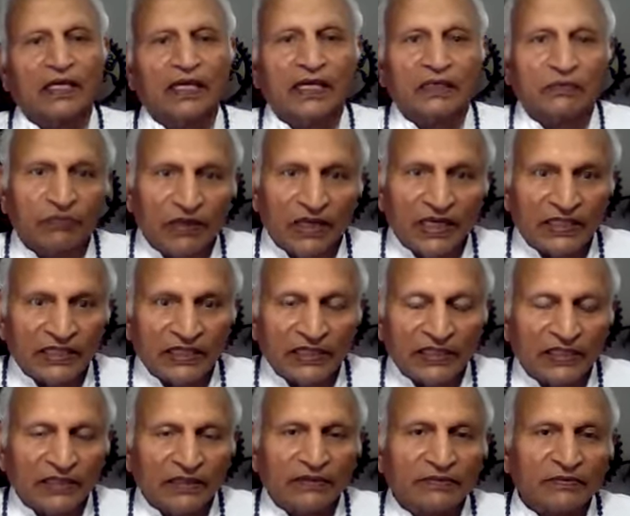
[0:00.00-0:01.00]
But
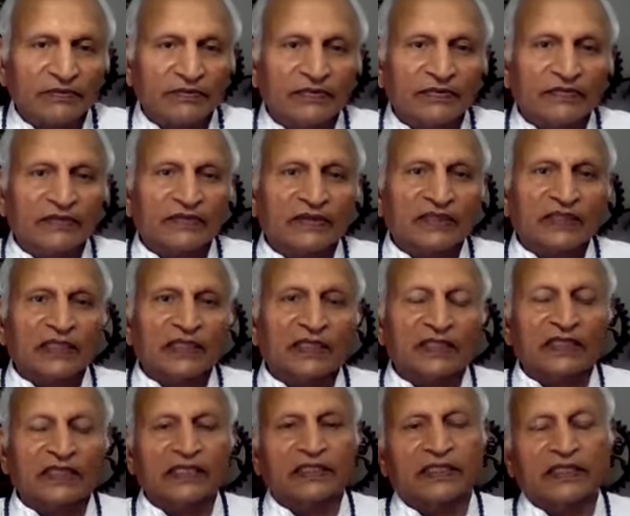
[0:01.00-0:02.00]

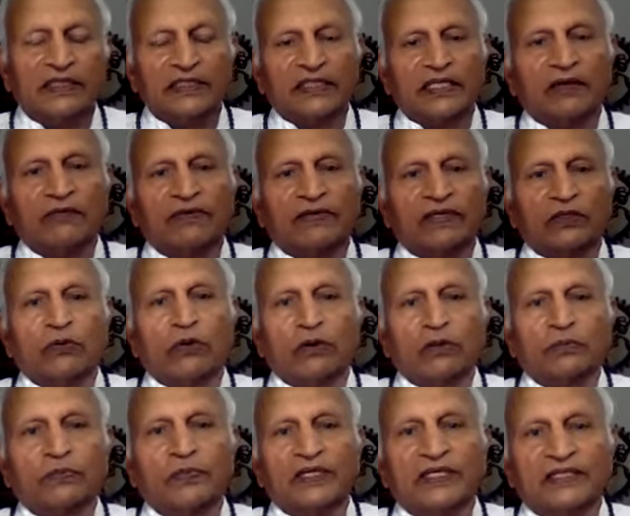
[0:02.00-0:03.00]
this is our
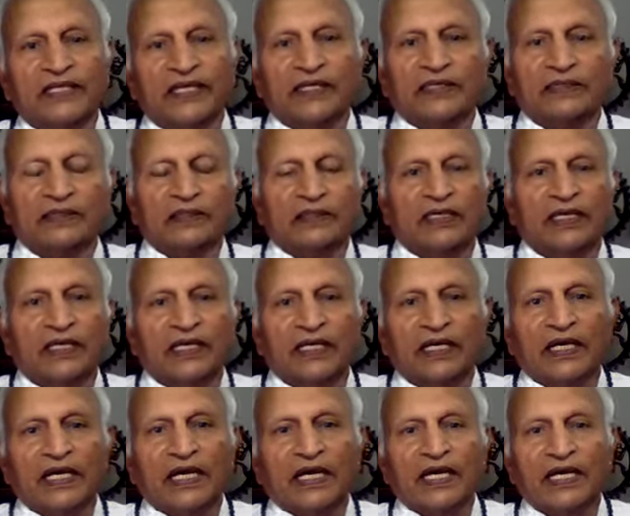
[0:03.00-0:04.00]
normal case.
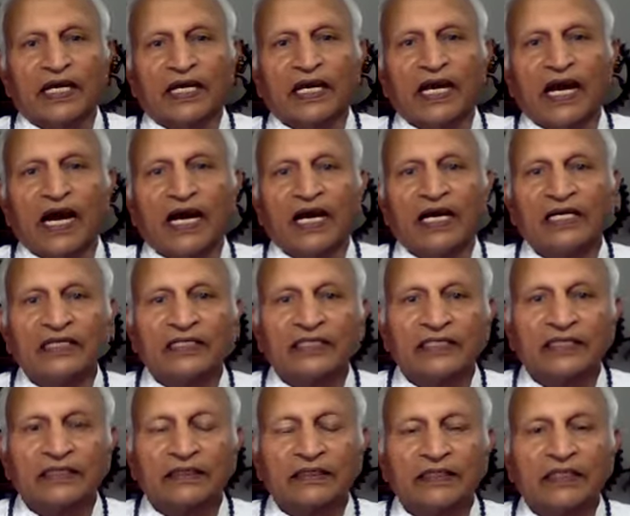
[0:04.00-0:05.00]
God
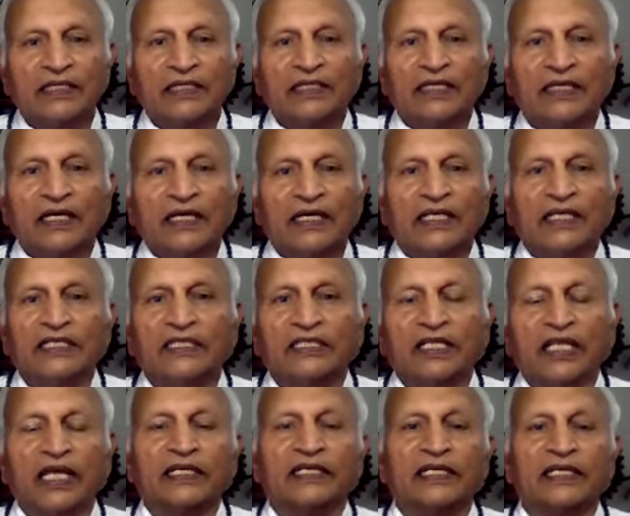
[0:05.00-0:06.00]
is
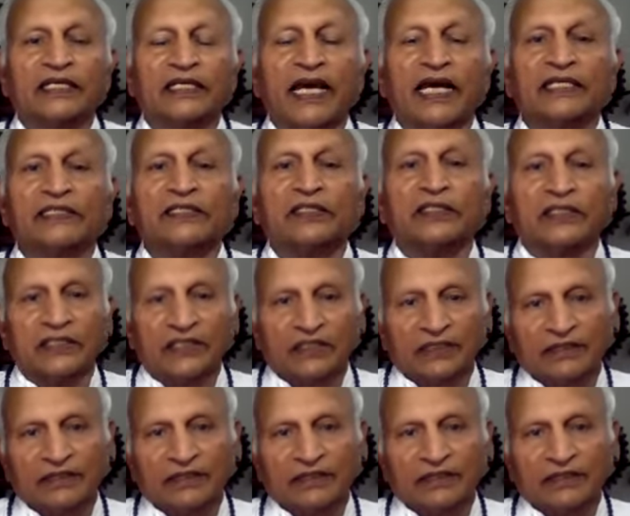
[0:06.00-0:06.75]
like a dancer.